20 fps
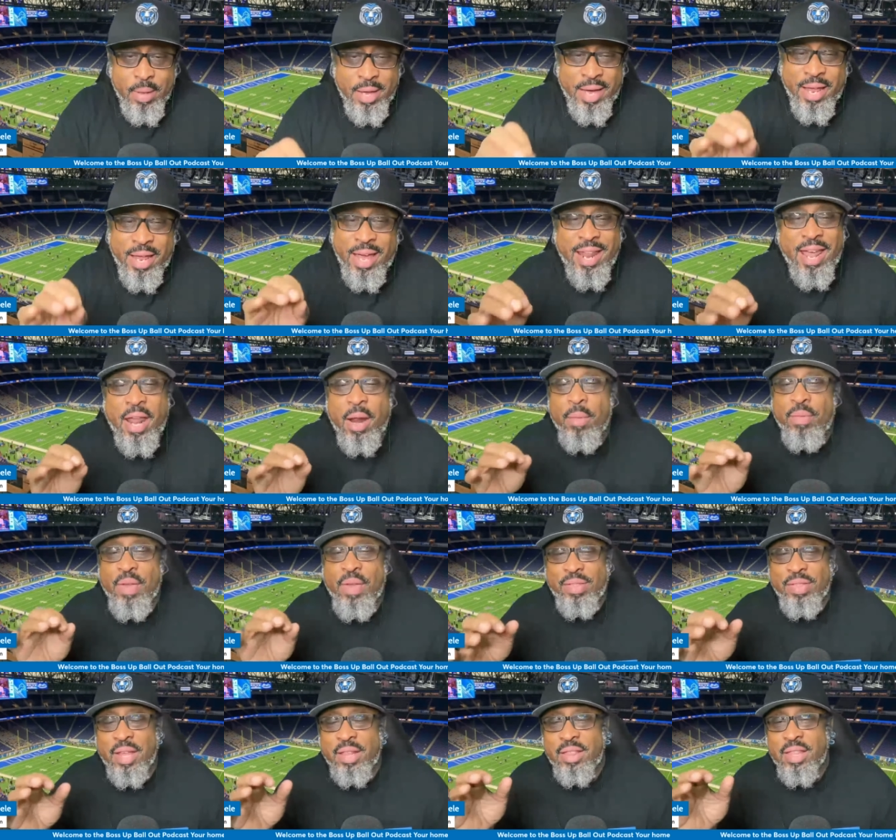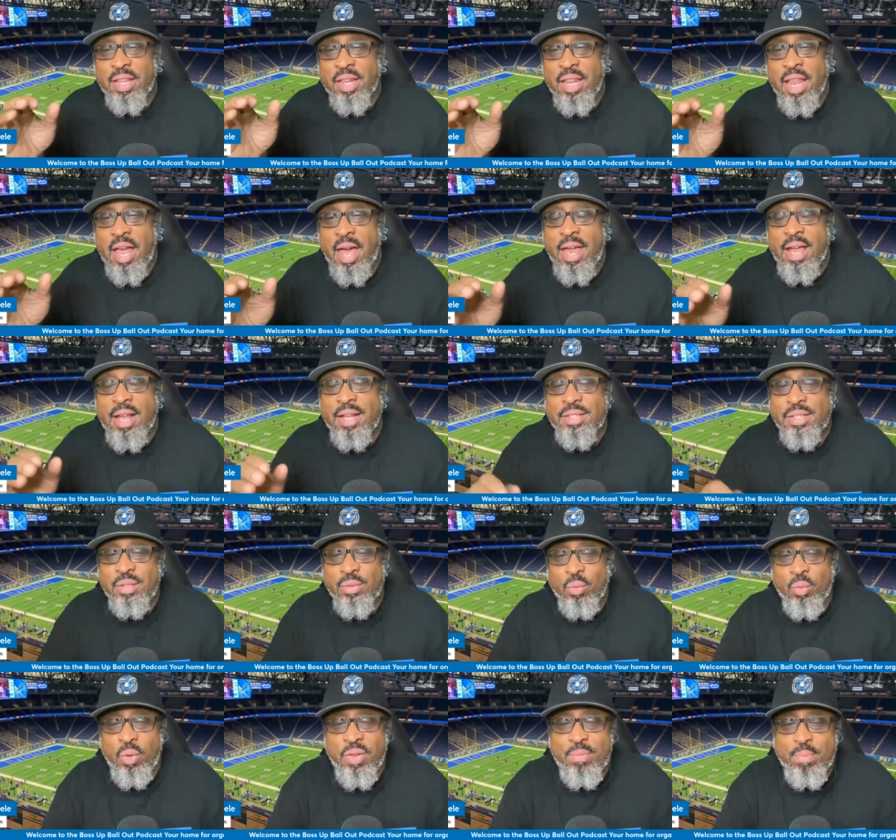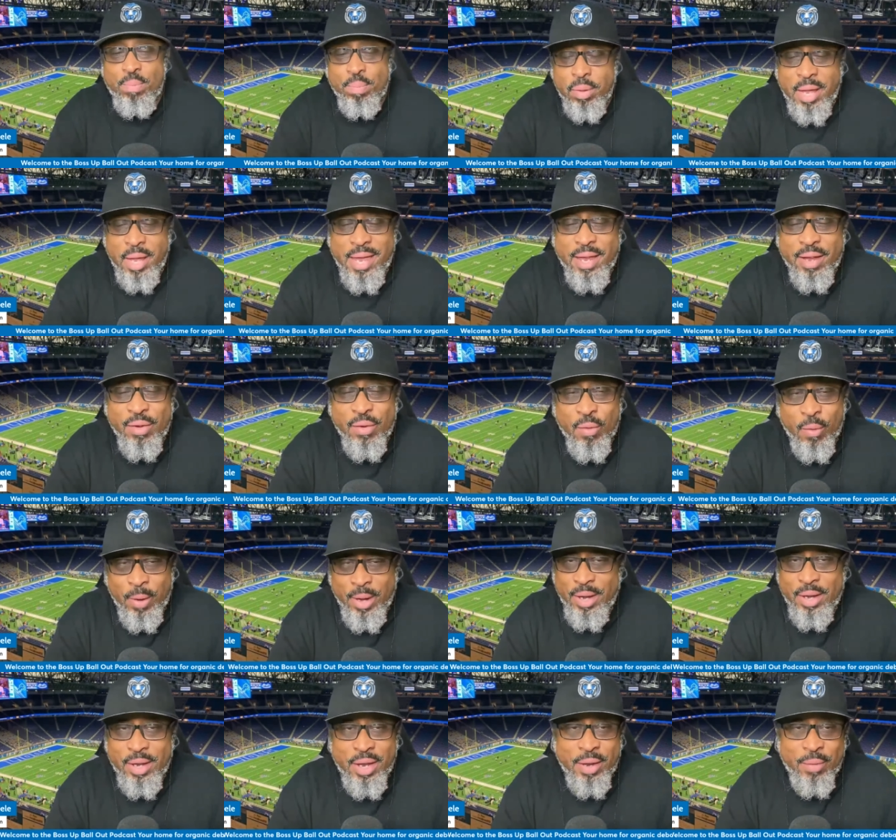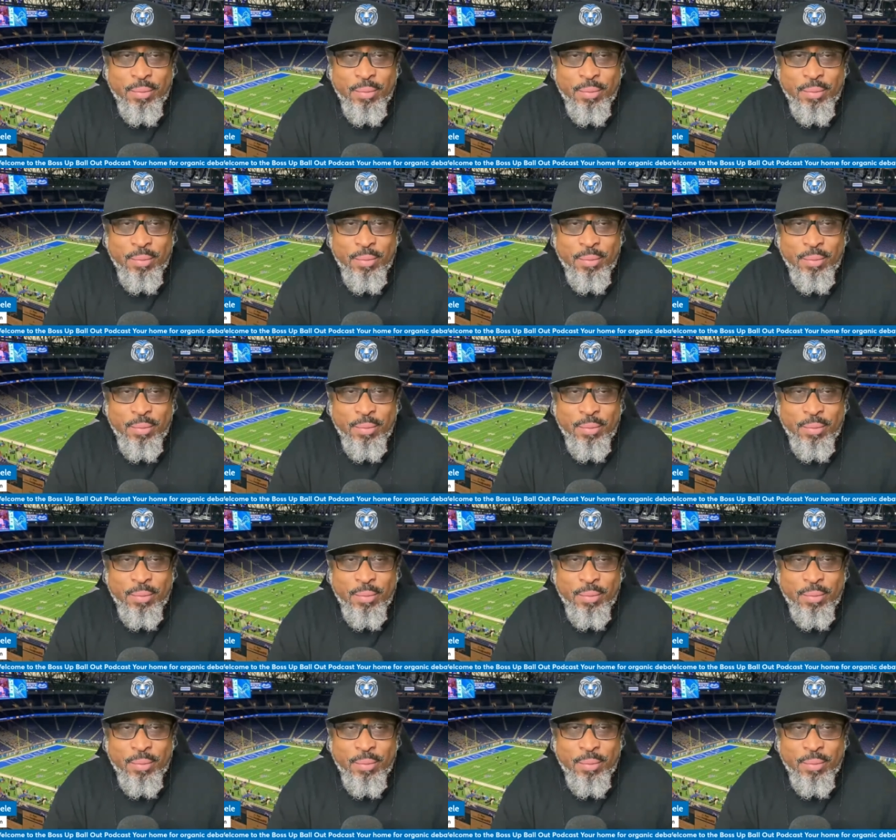I don't think that the Lions, we played great.